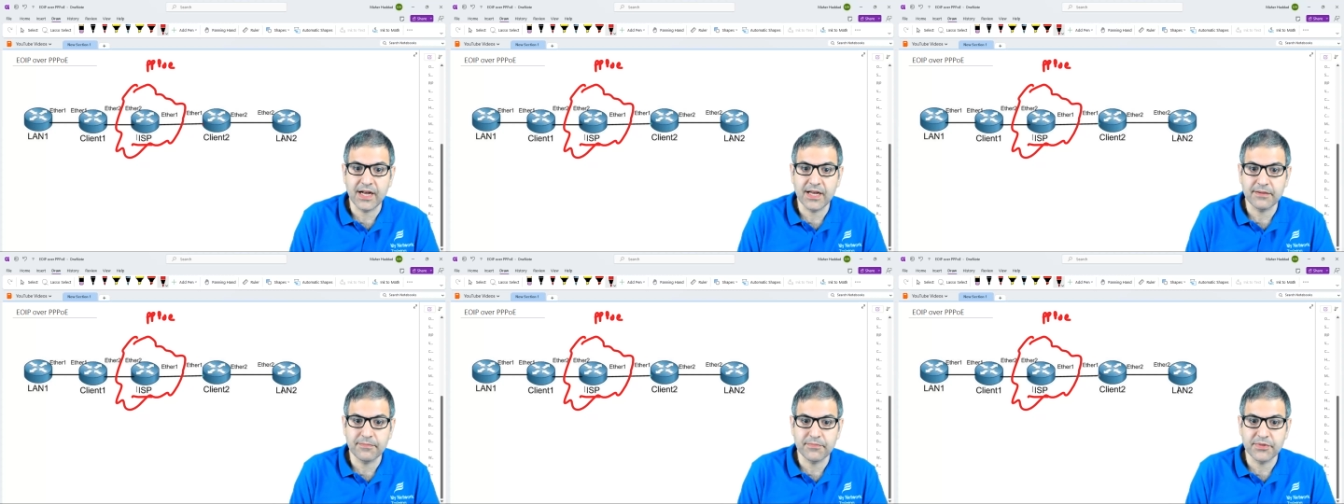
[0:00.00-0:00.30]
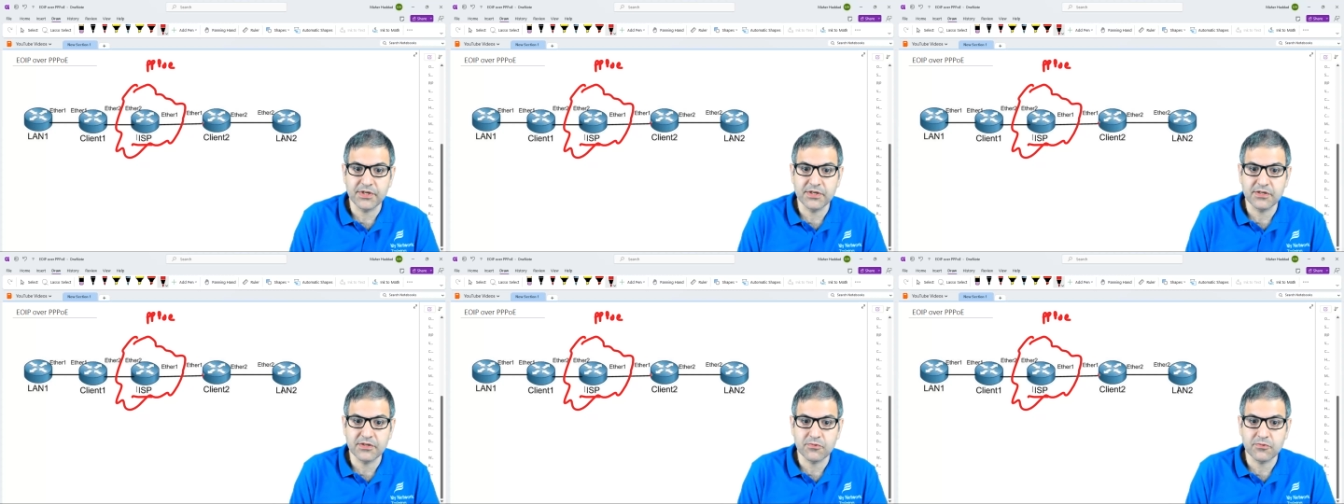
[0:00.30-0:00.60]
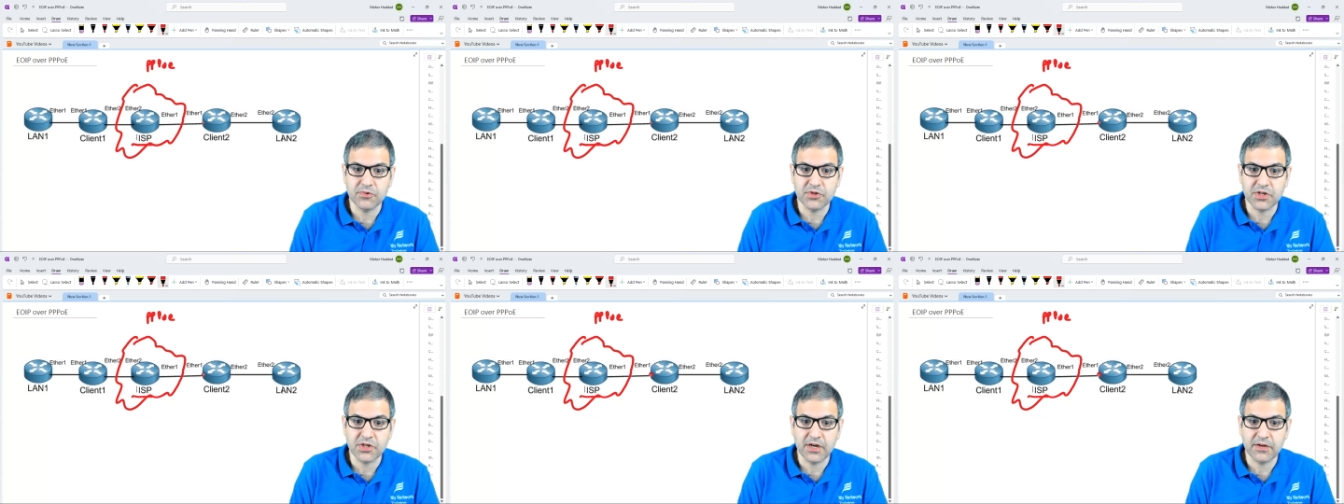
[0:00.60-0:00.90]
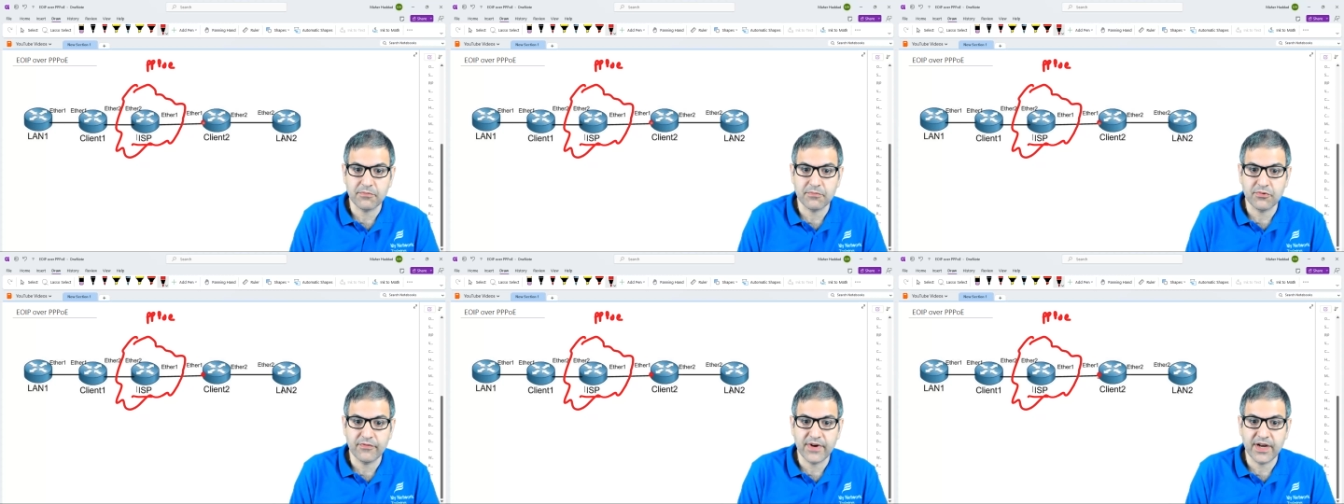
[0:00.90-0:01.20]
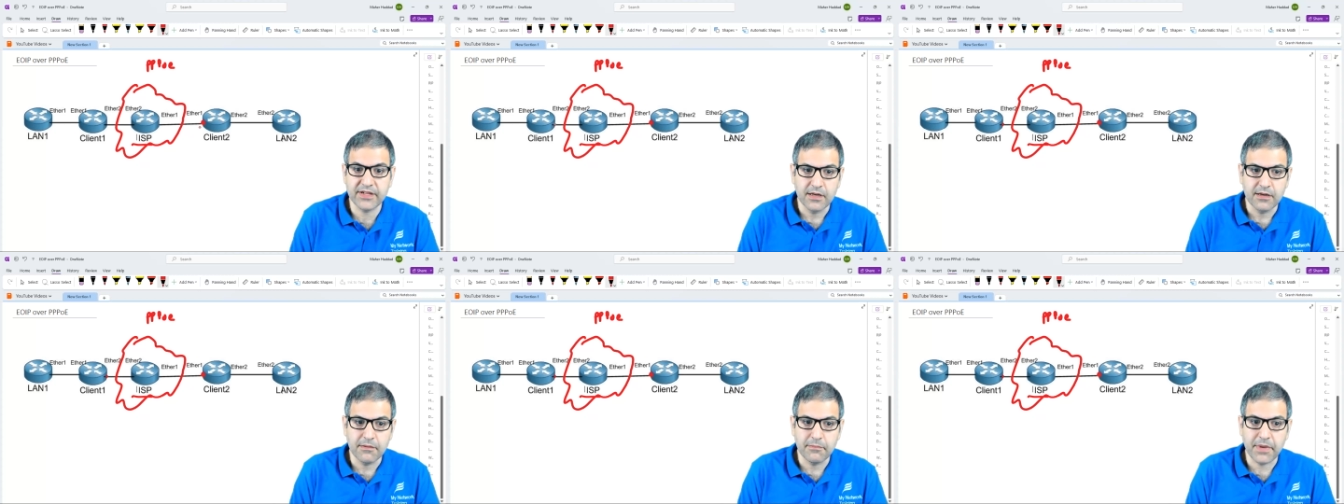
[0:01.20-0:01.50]
IPs which are
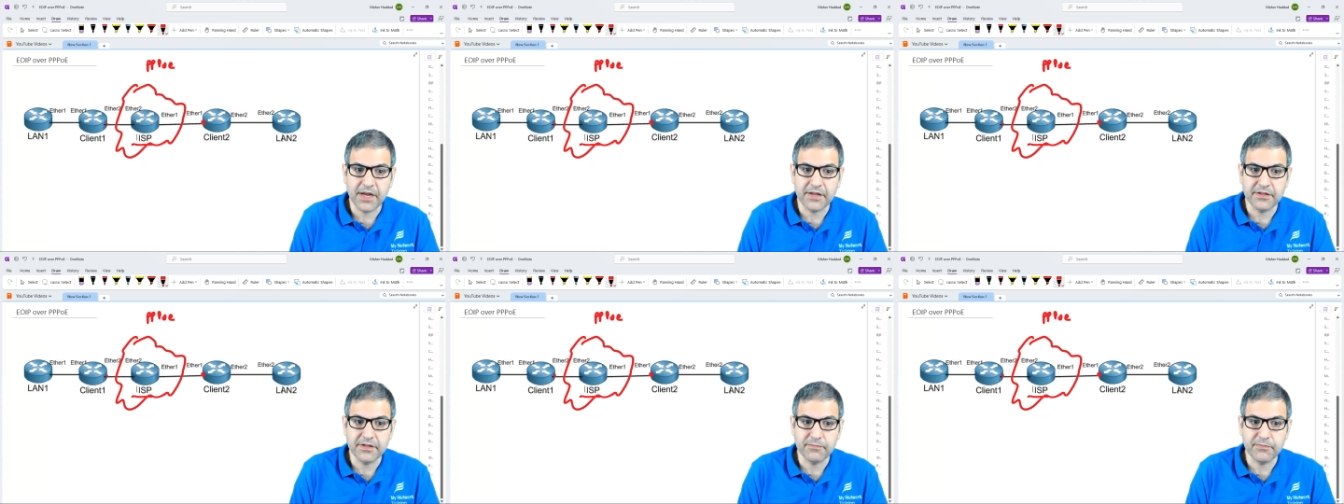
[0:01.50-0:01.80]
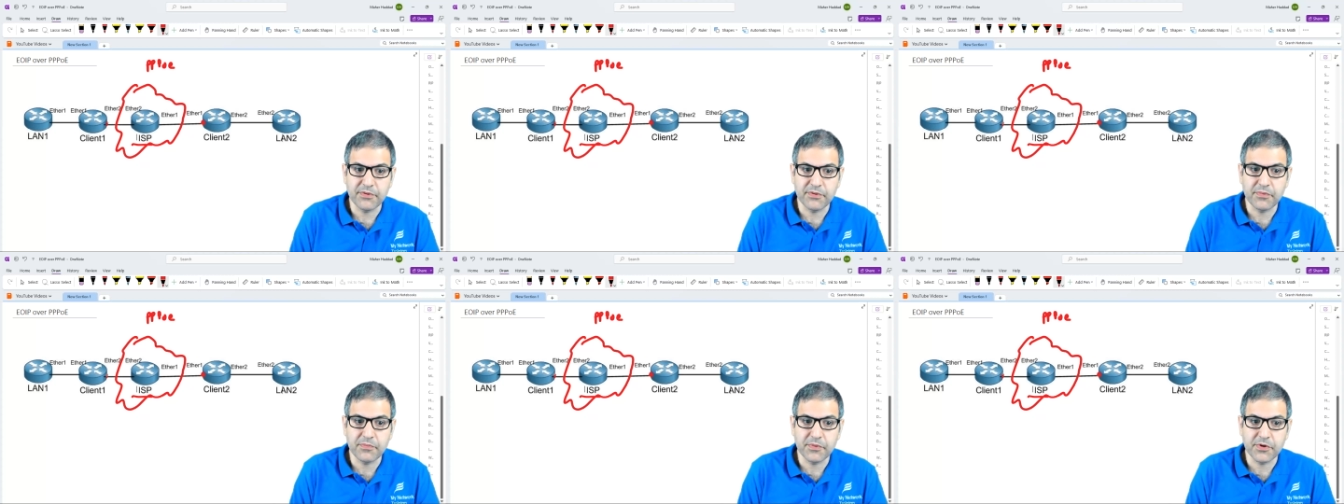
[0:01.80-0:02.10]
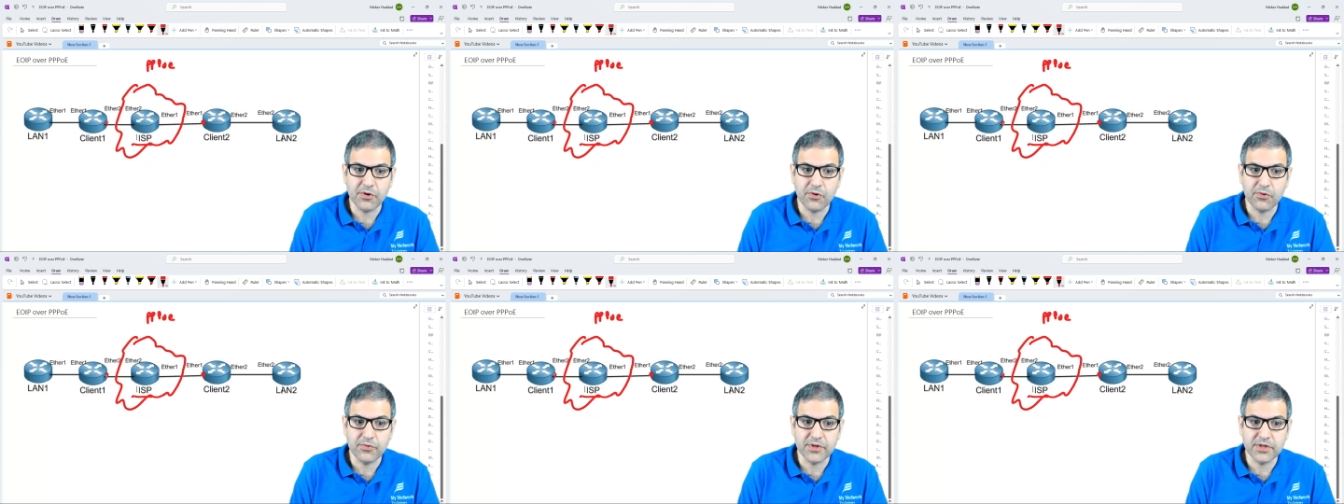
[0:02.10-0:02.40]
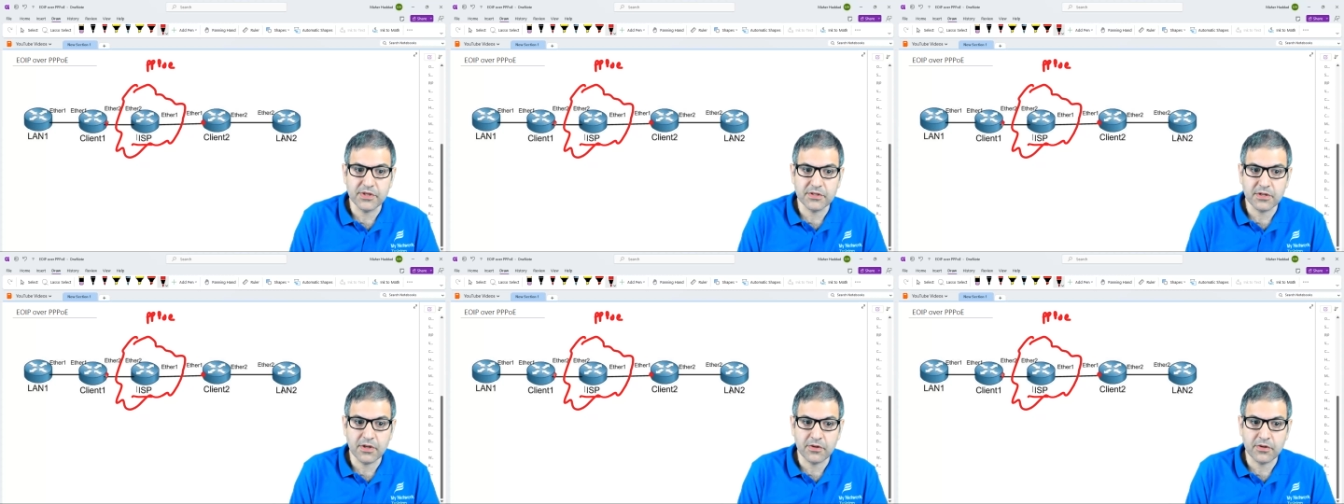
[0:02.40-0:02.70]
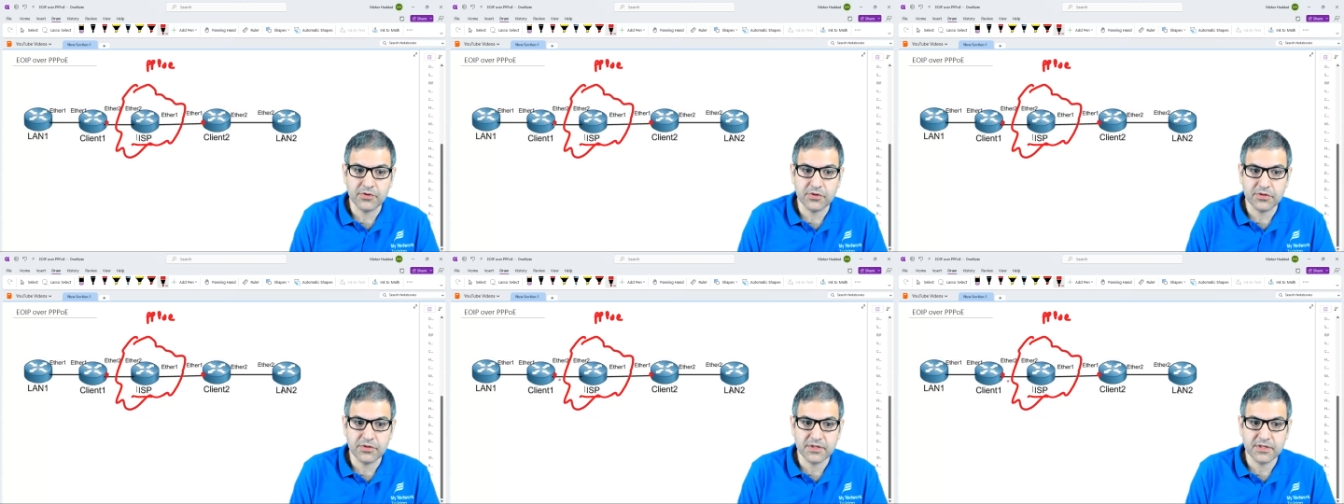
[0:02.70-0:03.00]
provided by the PPPoE
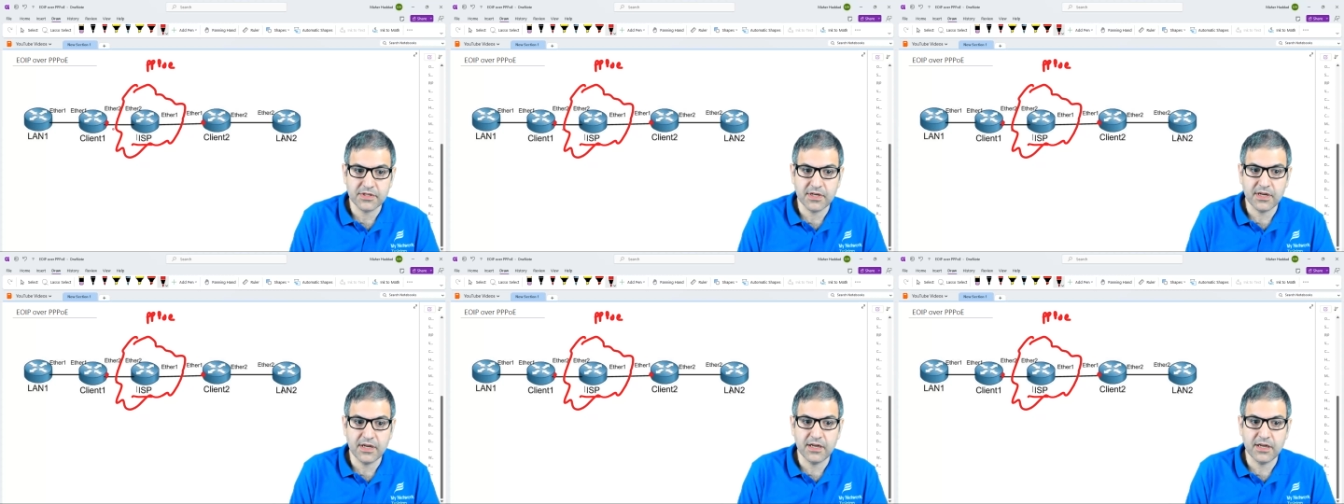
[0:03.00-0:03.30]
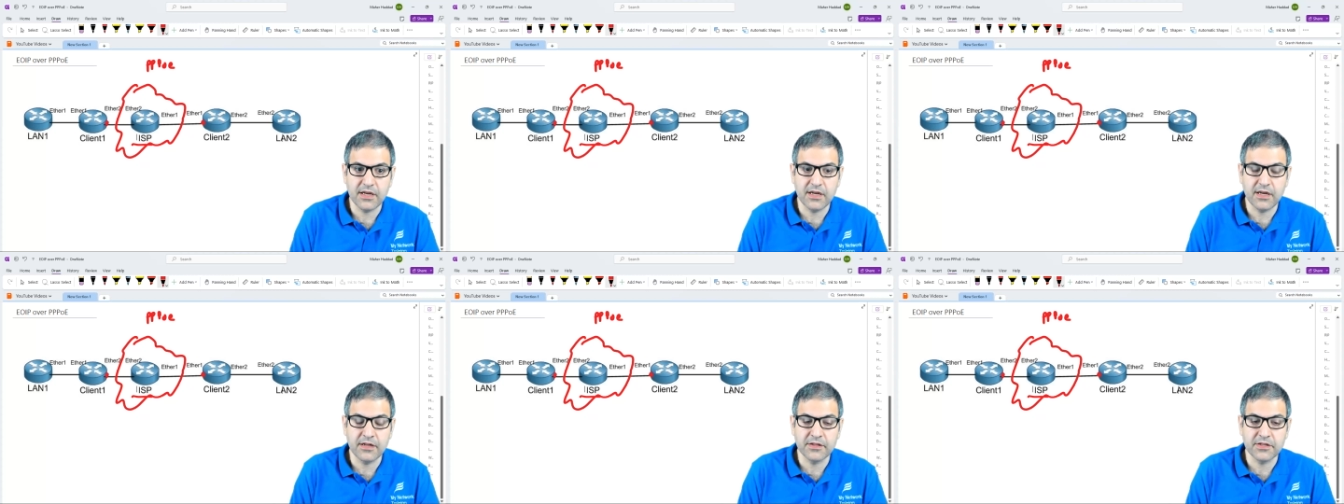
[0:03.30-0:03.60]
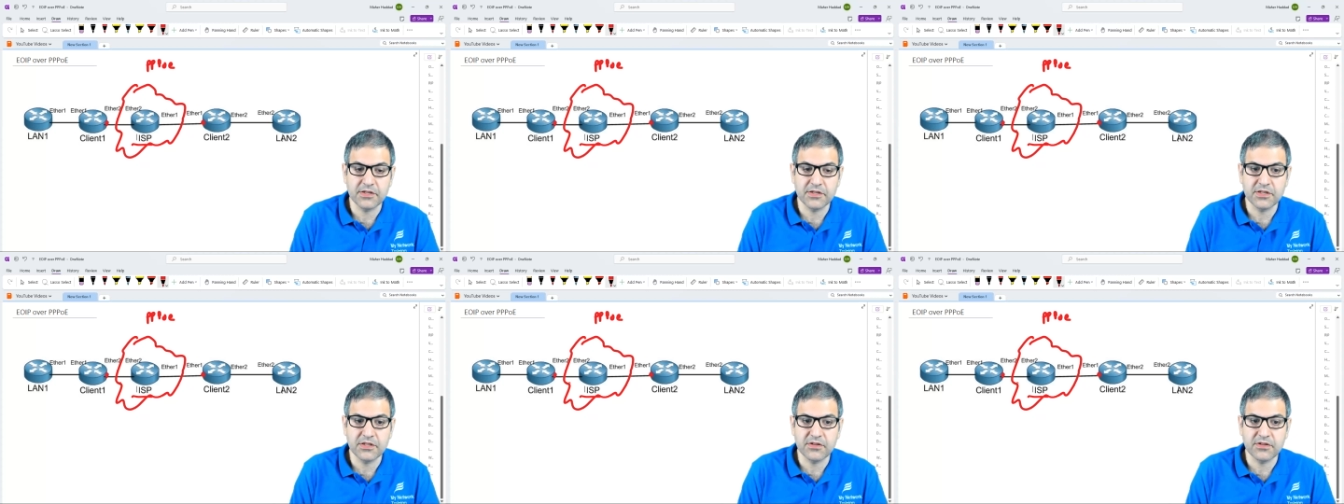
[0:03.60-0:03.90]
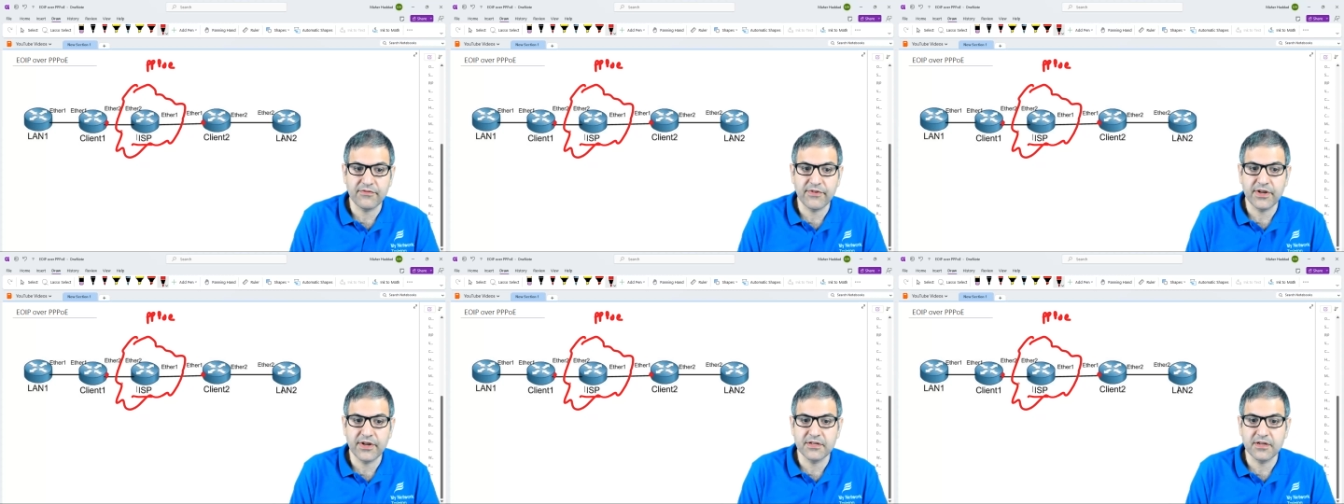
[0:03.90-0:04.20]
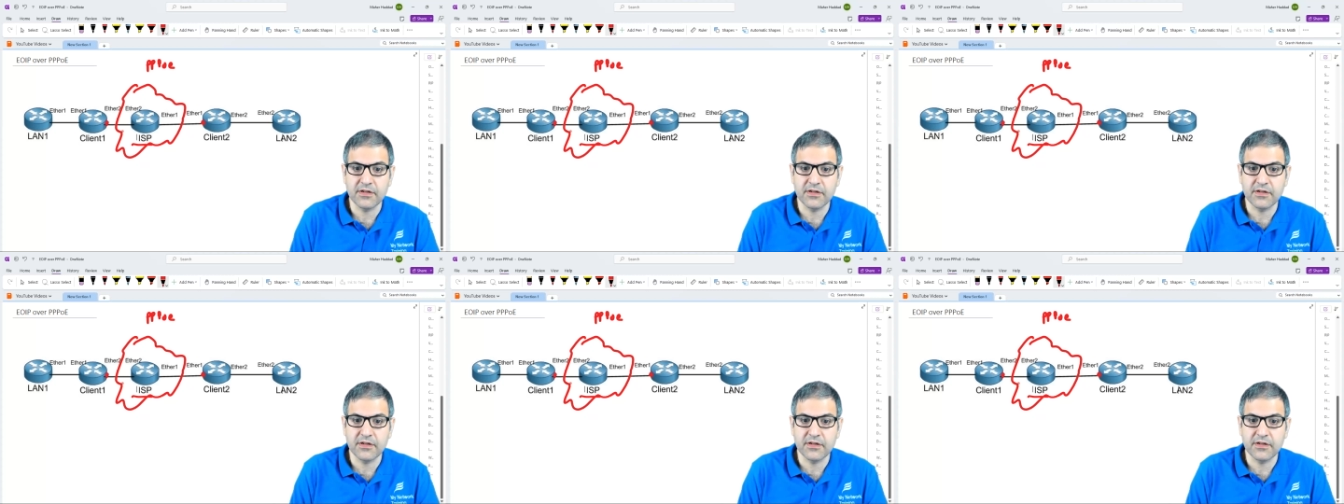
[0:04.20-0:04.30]
on those uh, on this interface.